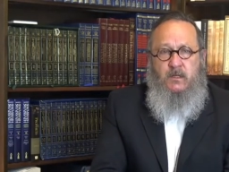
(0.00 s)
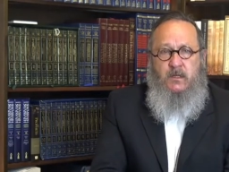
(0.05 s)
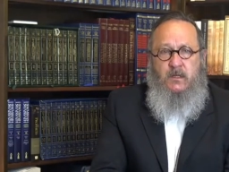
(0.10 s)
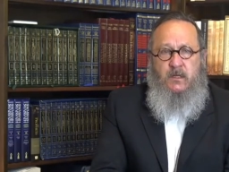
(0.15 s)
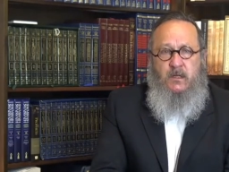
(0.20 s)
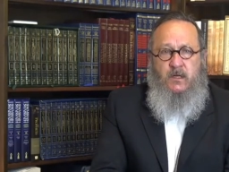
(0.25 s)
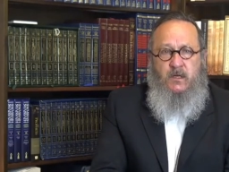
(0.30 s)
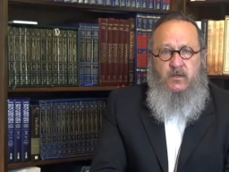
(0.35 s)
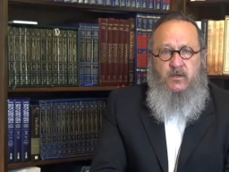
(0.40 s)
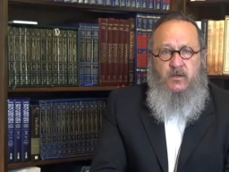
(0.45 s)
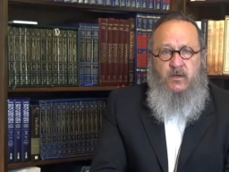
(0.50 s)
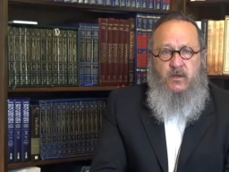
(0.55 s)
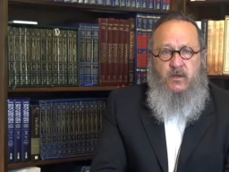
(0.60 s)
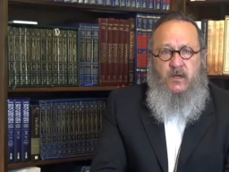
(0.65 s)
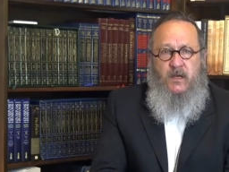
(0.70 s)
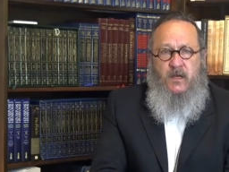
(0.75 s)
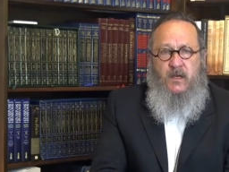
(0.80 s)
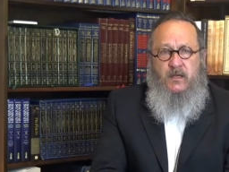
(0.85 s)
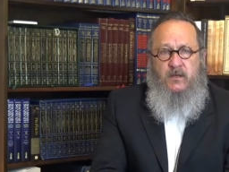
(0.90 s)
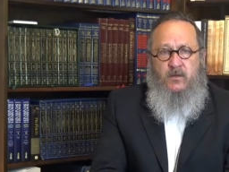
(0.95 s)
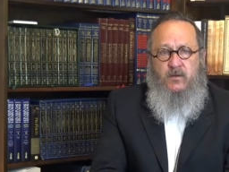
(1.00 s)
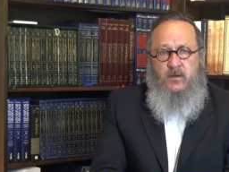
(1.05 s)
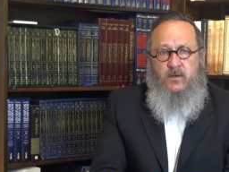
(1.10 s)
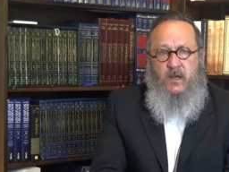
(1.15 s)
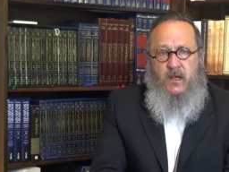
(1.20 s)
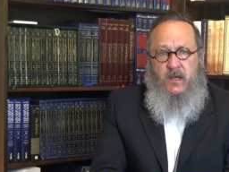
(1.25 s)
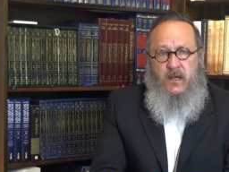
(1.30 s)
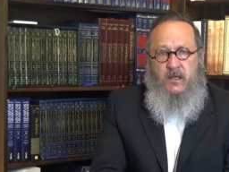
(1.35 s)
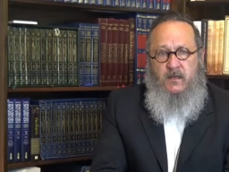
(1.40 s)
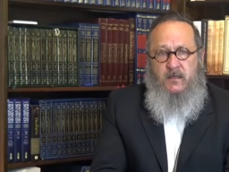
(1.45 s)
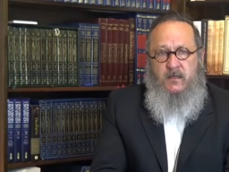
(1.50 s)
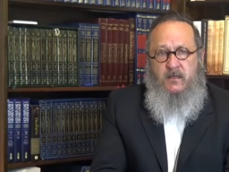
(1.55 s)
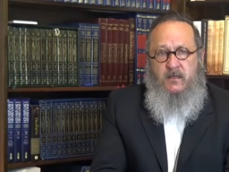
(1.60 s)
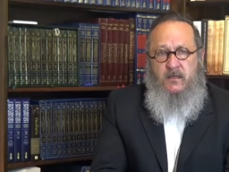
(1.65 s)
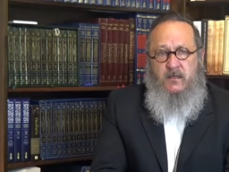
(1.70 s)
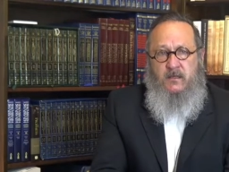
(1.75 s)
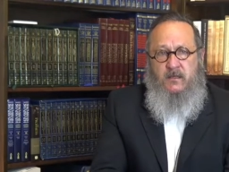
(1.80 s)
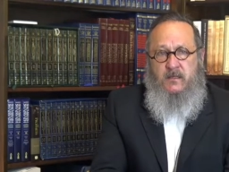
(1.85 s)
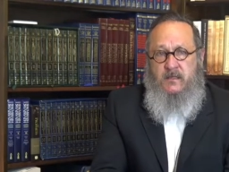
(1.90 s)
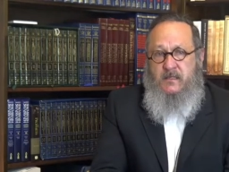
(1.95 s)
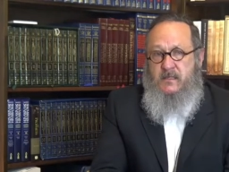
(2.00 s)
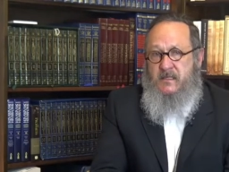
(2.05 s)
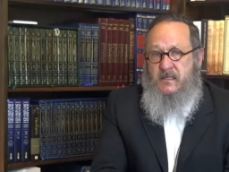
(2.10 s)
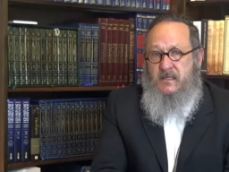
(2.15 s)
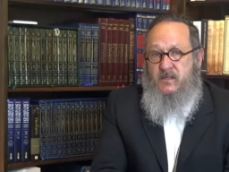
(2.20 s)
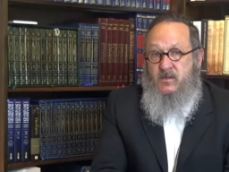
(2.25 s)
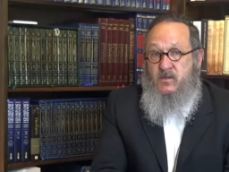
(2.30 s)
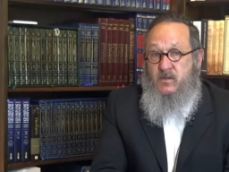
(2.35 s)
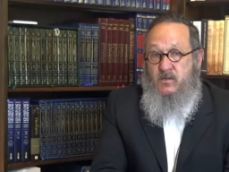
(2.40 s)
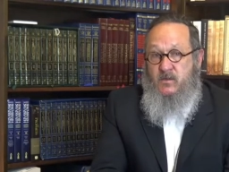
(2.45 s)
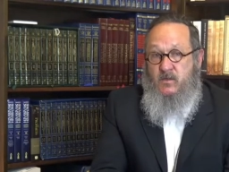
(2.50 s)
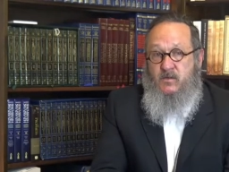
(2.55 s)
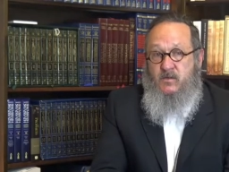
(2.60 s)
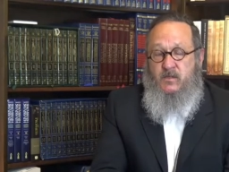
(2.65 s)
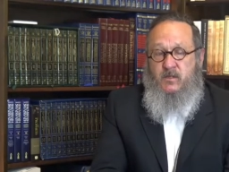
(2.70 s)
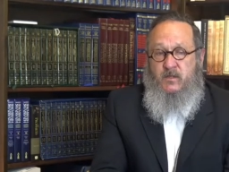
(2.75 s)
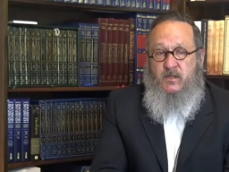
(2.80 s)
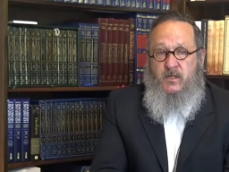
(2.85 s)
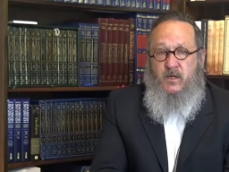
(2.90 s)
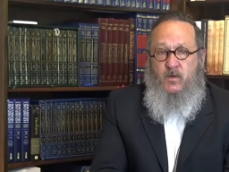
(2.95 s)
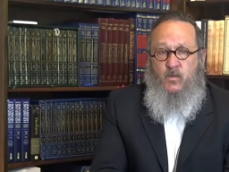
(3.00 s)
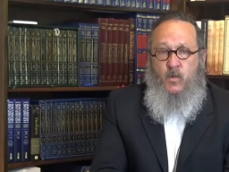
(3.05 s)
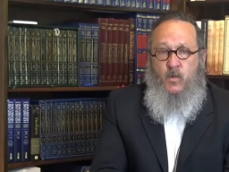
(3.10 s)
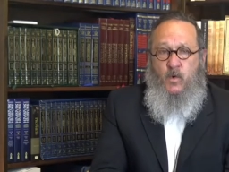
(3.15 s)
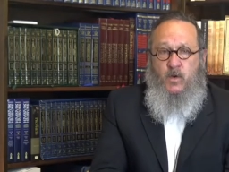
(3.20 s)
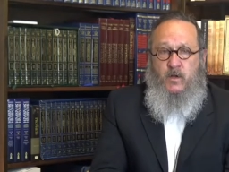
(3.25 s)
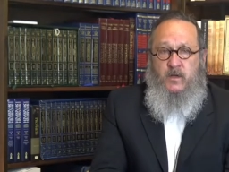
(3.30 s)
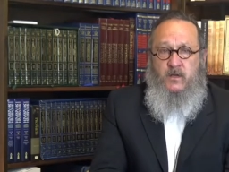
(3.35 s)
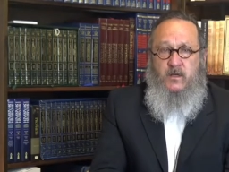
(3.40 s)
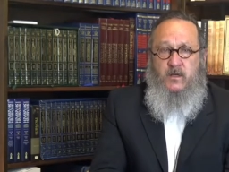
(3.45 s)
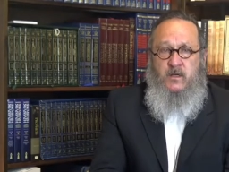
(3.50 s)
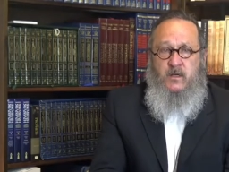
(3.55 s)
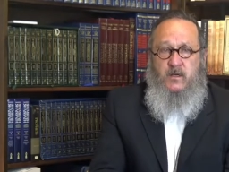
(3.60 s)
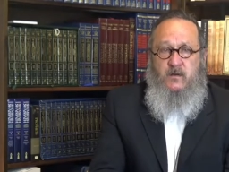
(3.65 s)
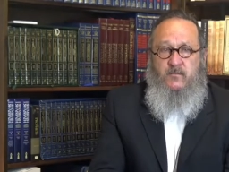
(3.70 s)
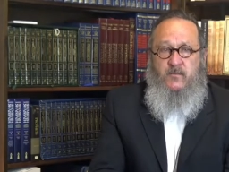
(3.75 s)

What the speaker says: Yoreh. This is usually awarded